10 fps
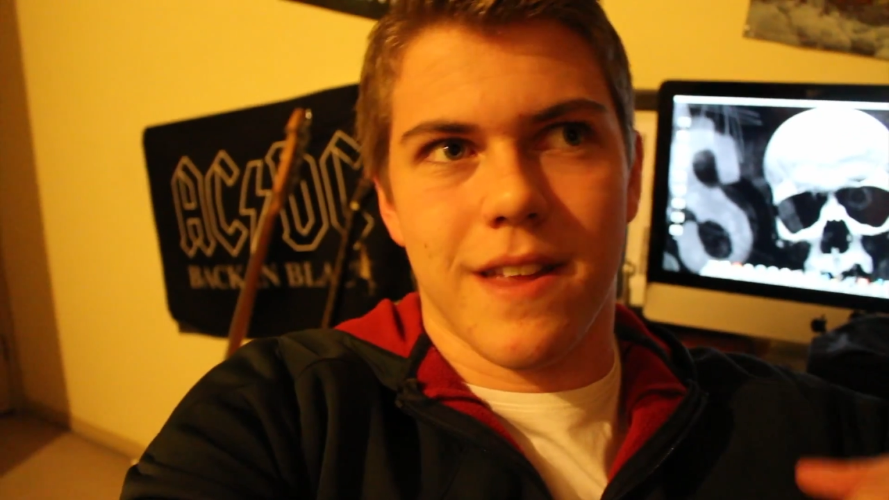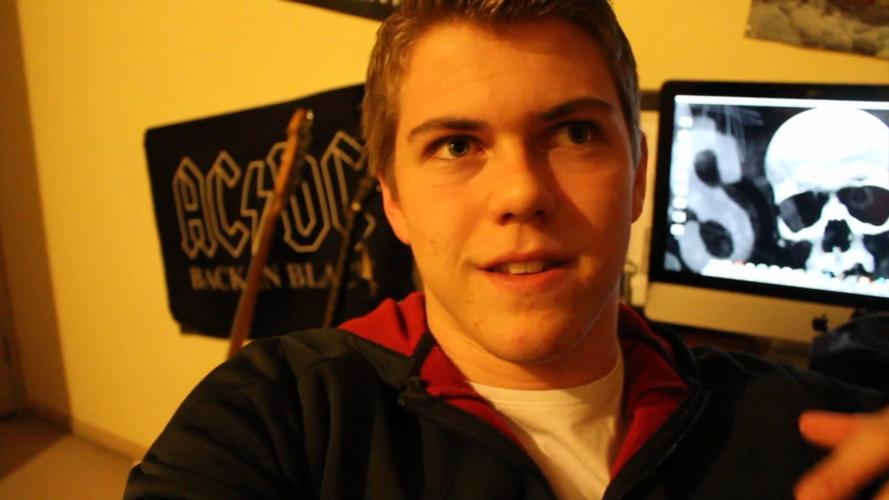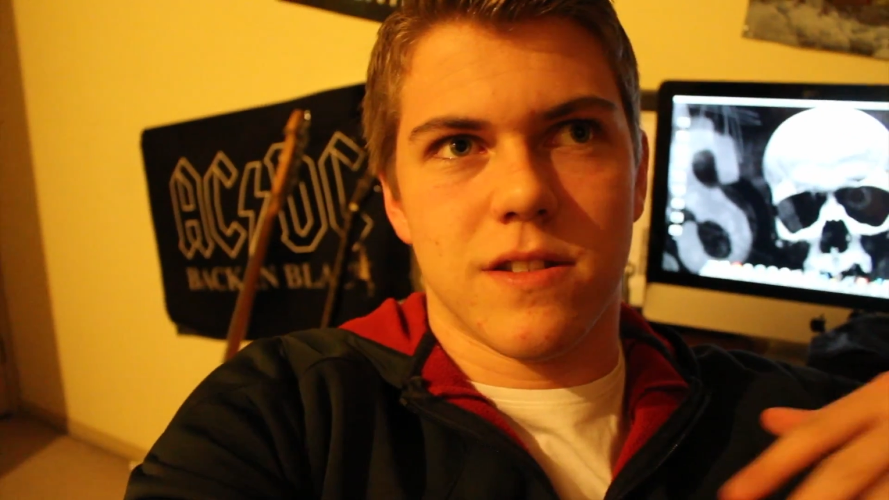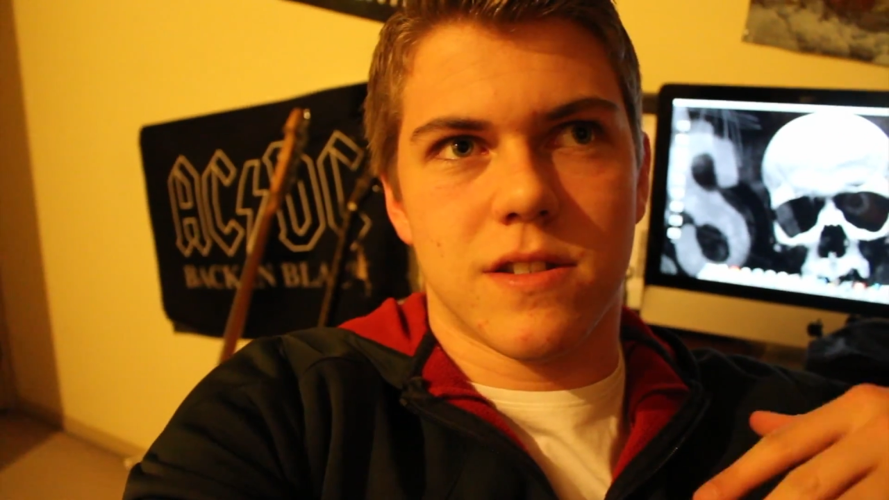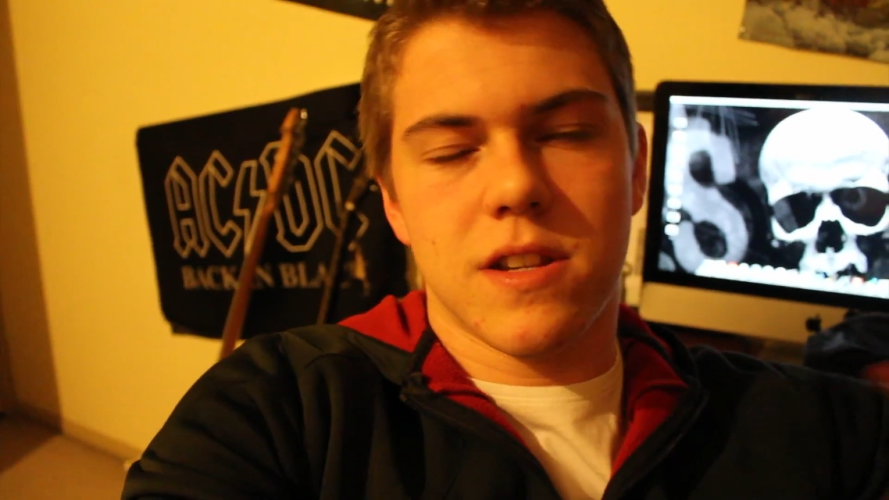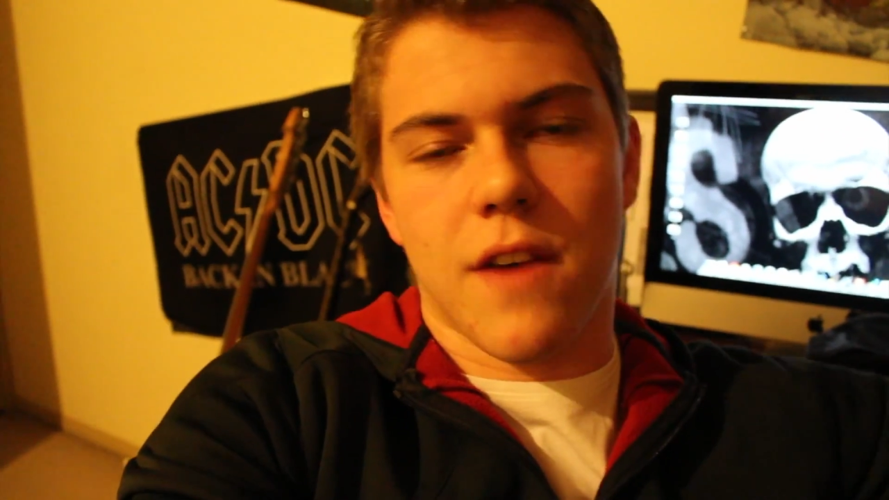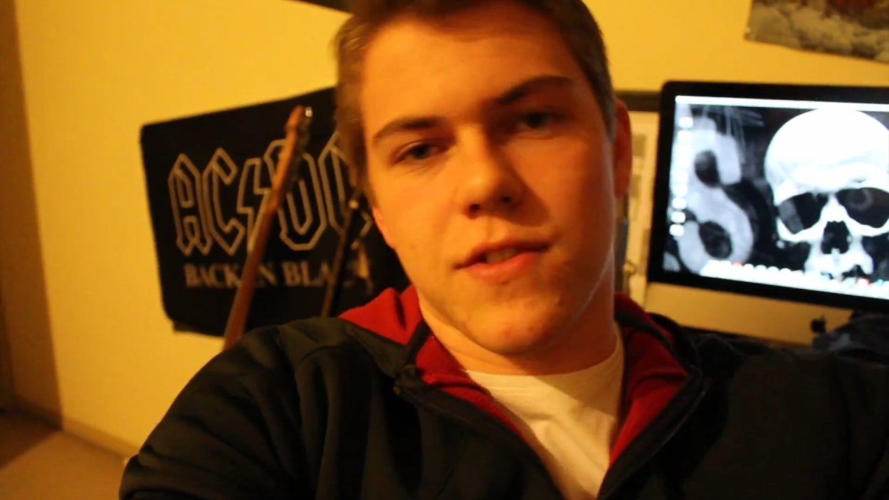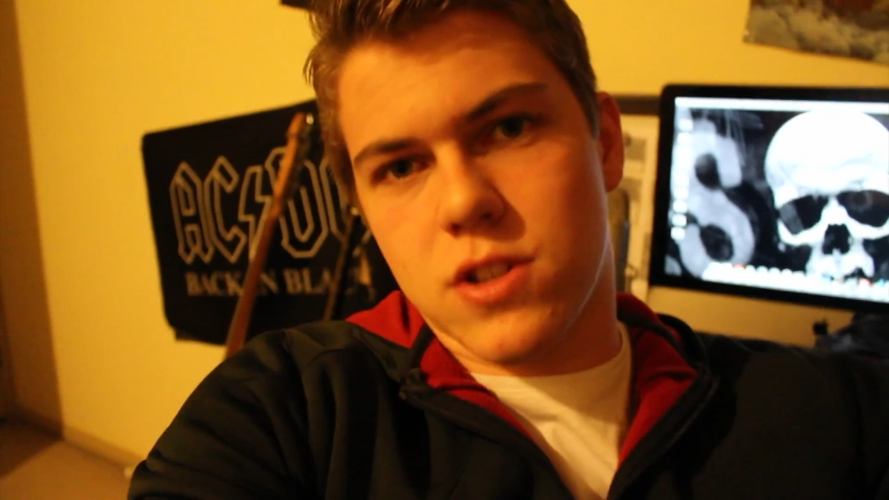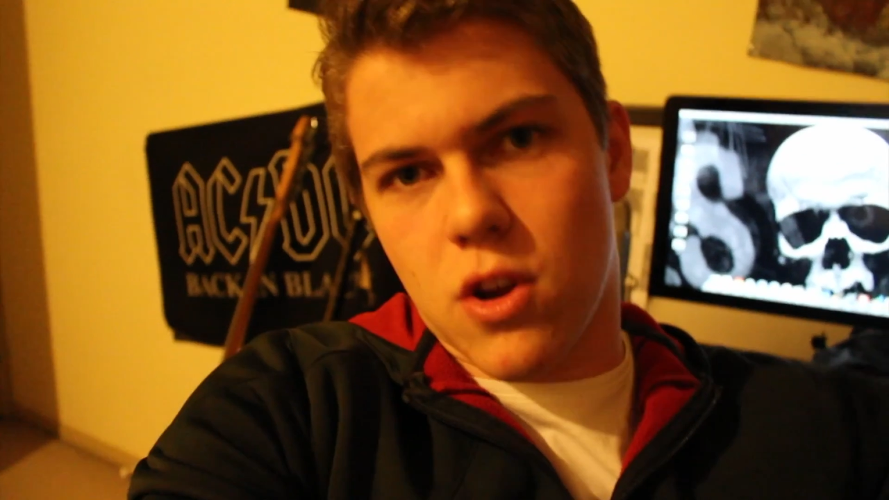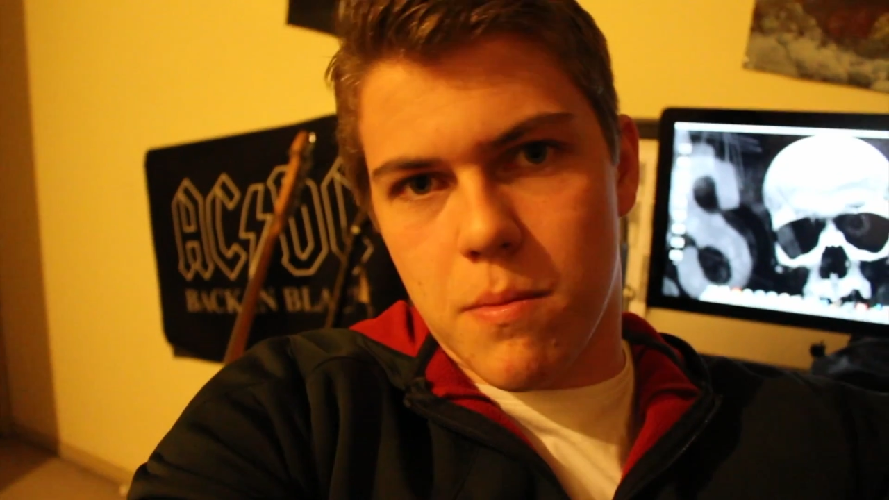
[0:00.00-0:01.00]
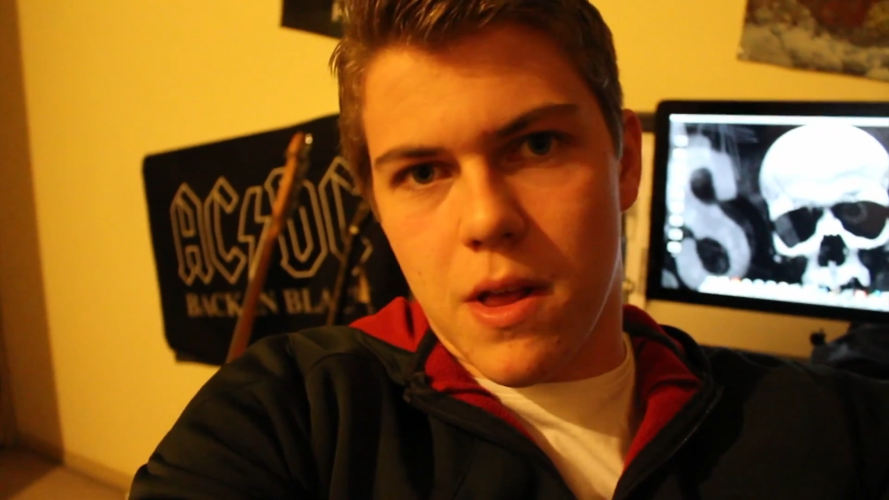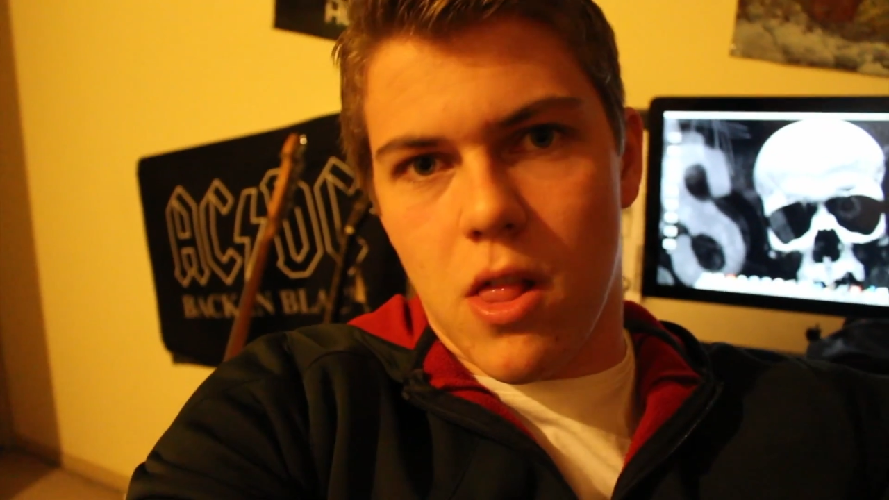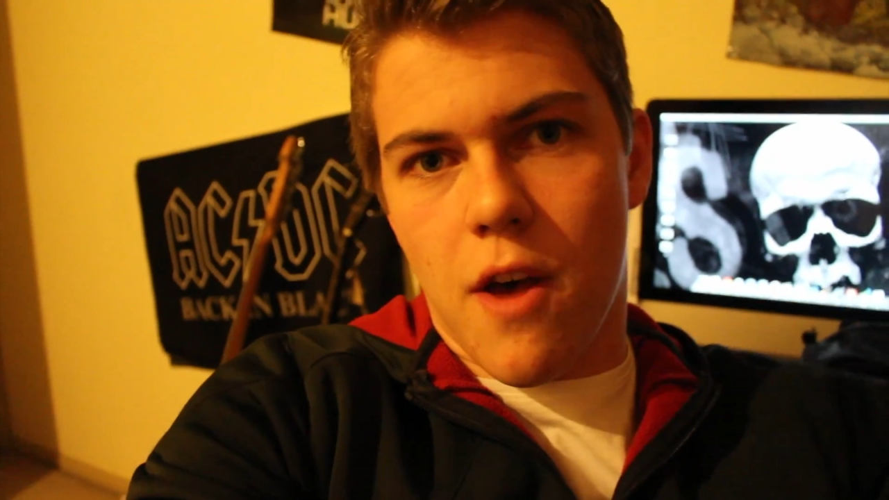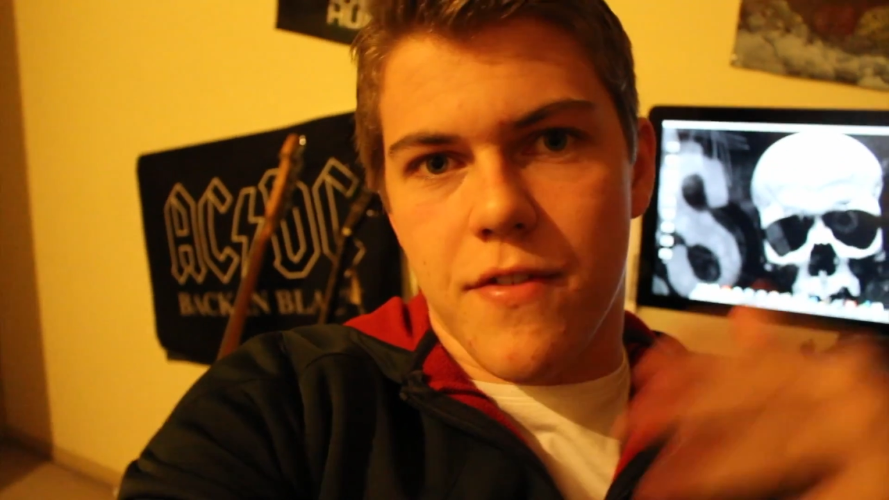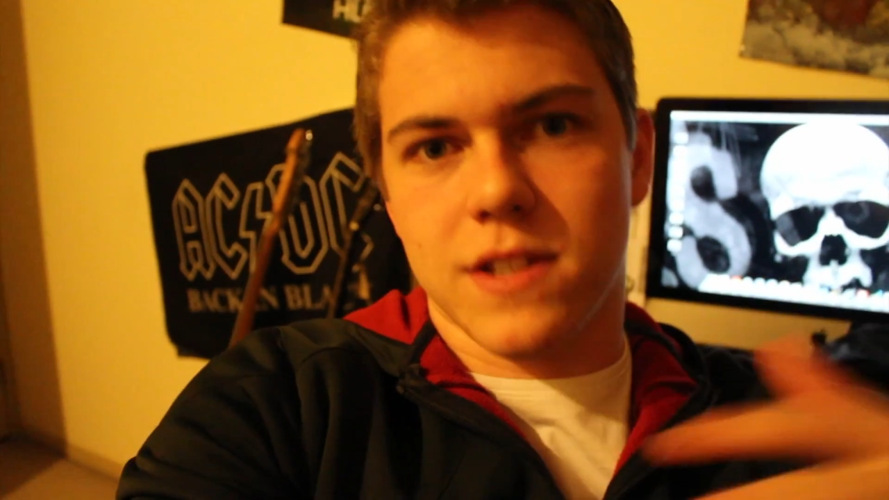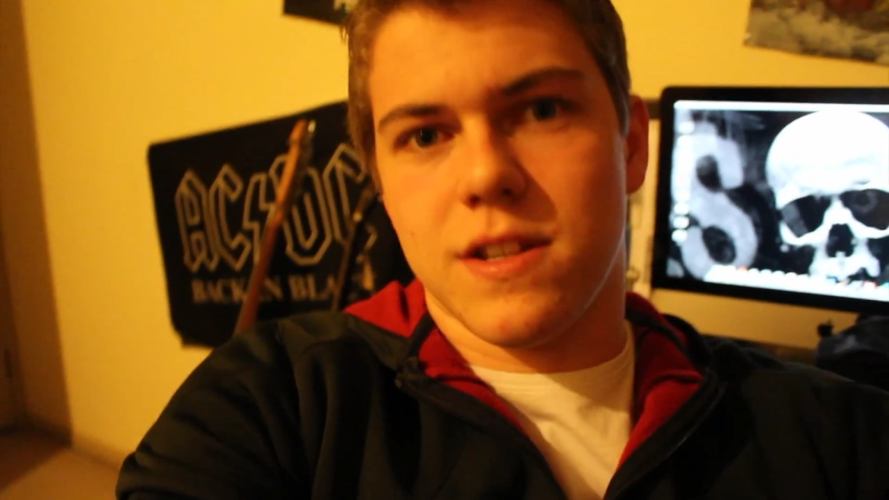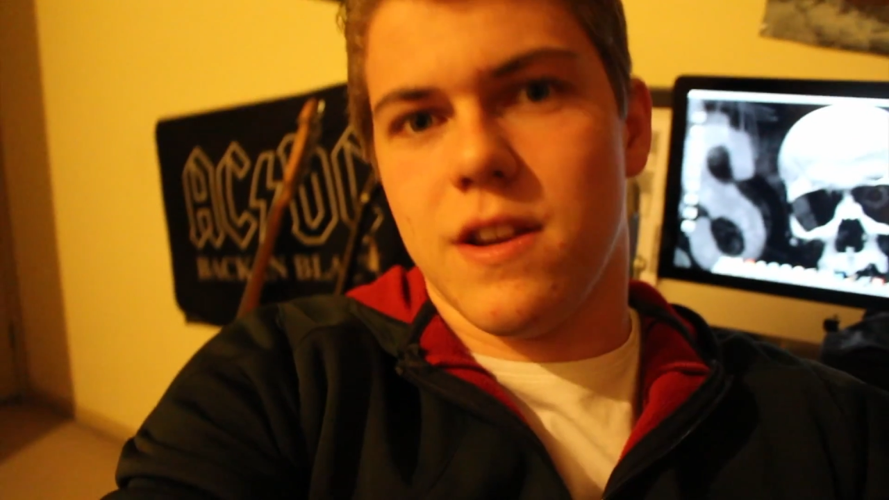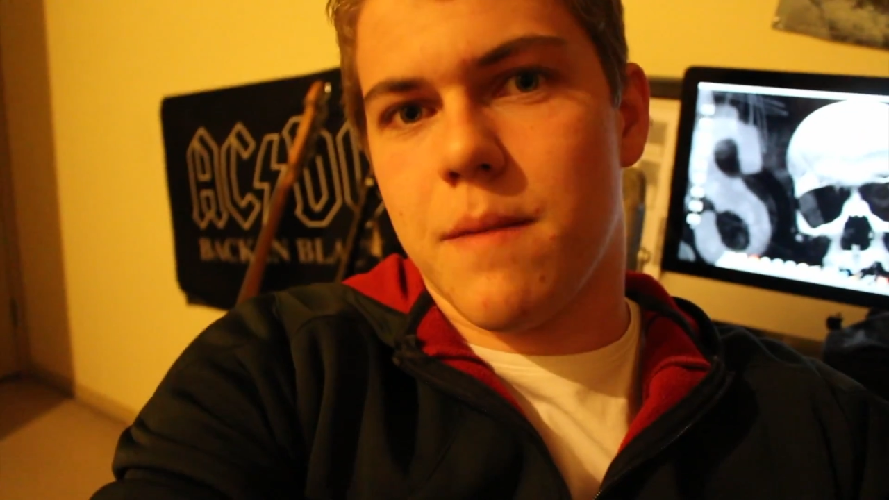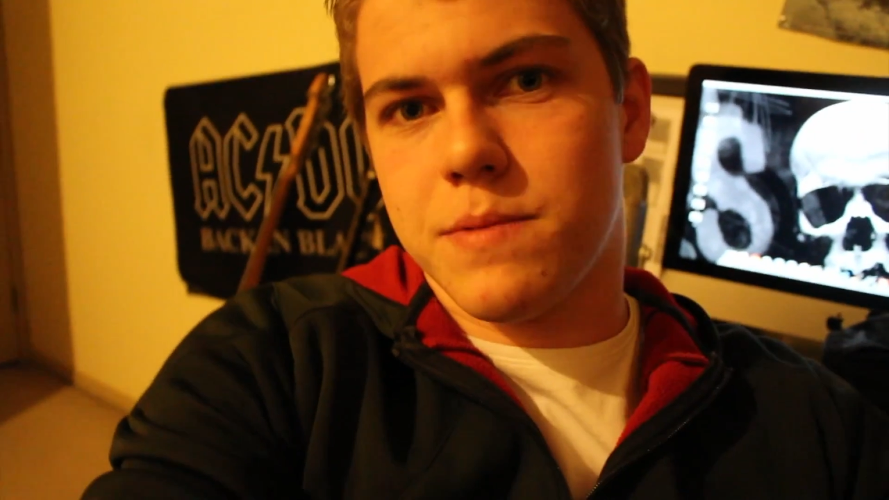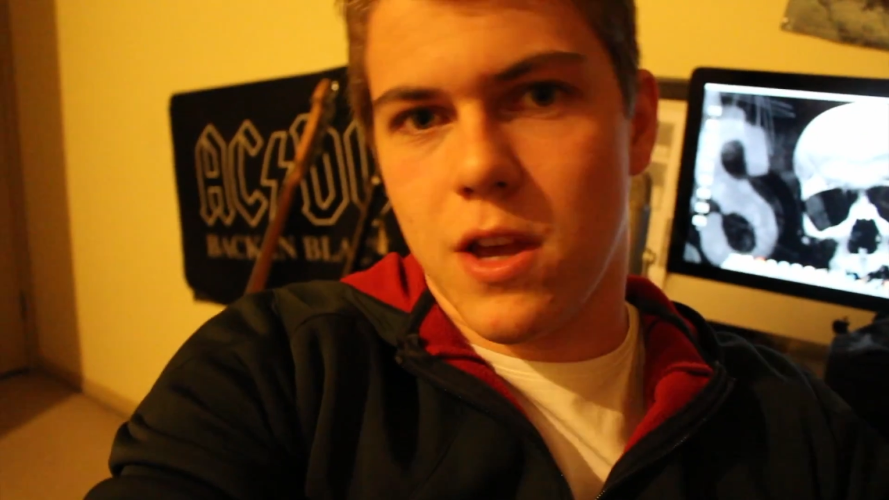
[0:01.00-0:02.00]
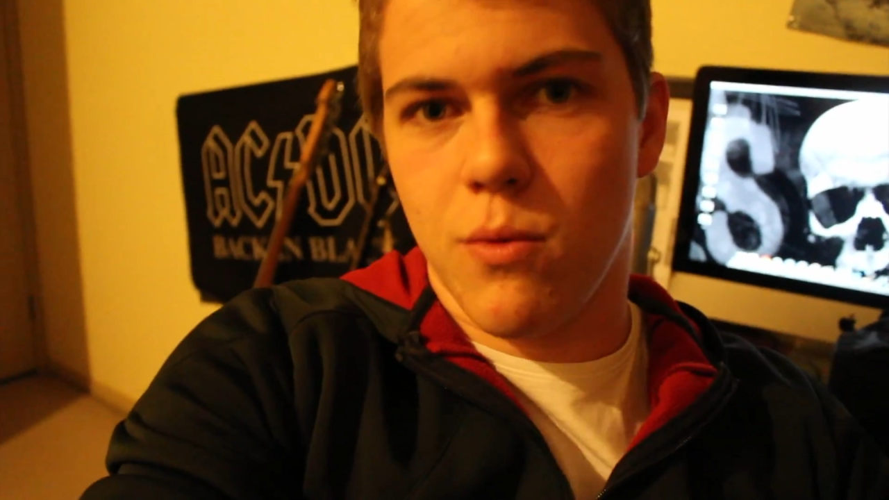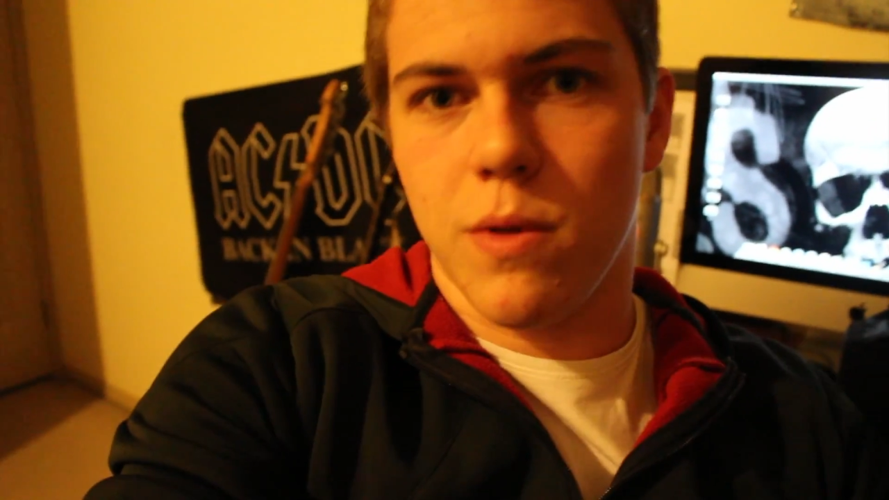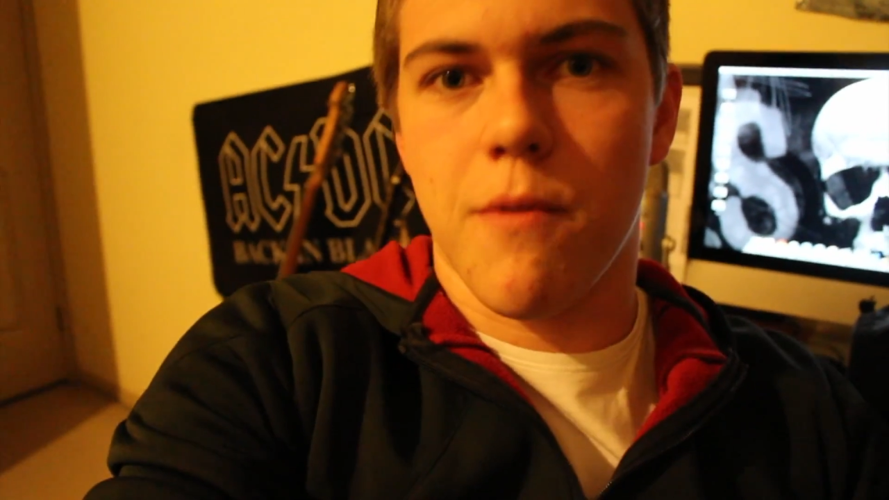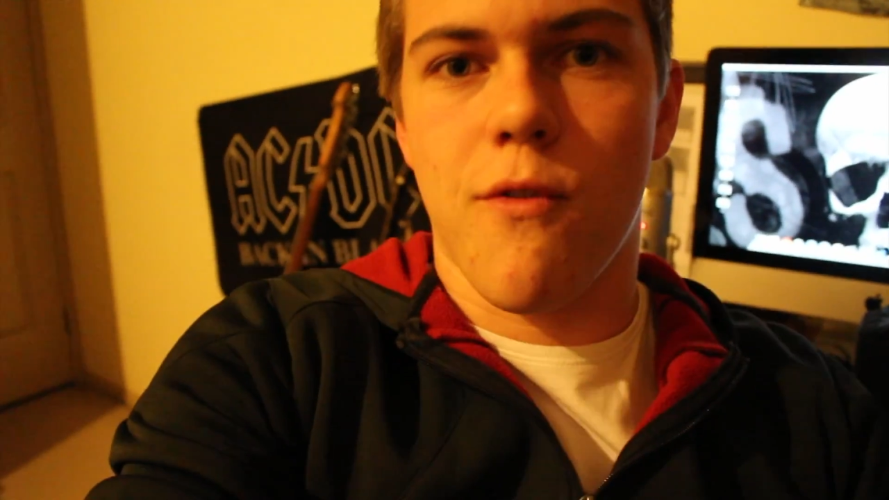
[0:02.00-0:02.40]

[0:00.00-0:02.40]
about stuff that's going on in my life things I need to update you with